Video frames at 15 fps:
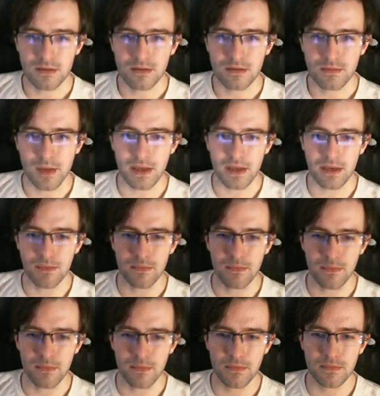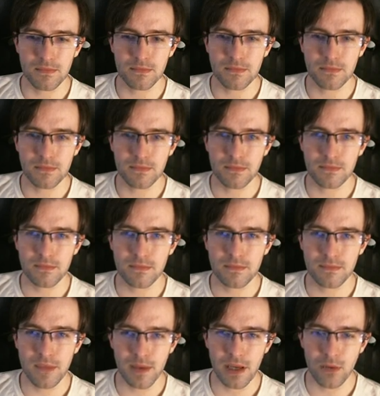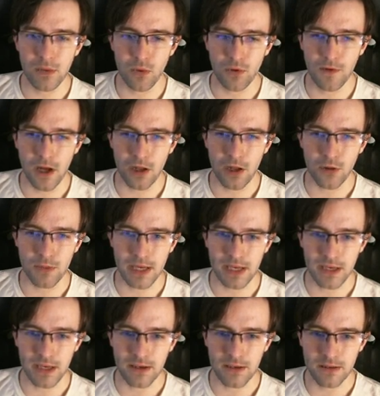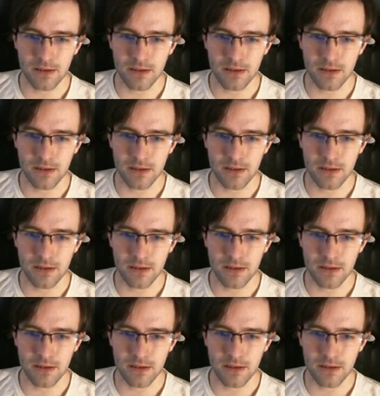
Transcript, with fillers: Maybe... Maybe he won't follow me in here.